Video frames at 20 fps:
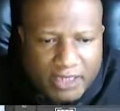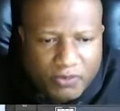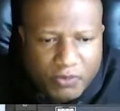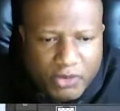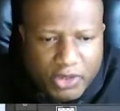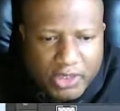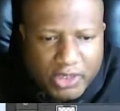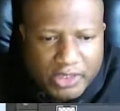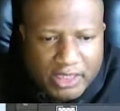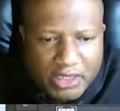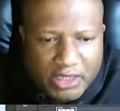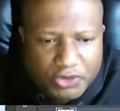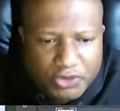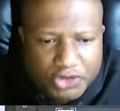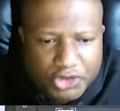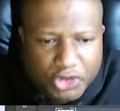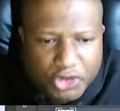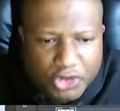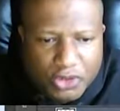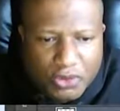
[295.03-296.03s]
When you get the little
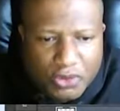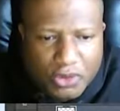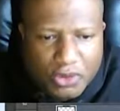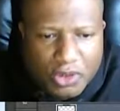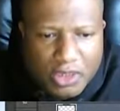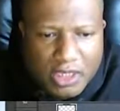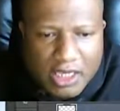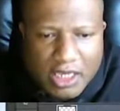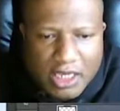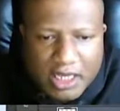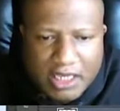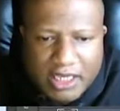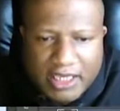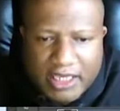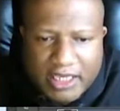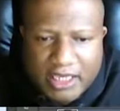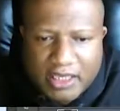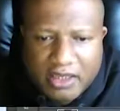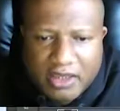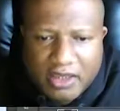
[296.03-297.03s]
circle, click
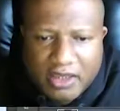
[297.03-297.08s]
it,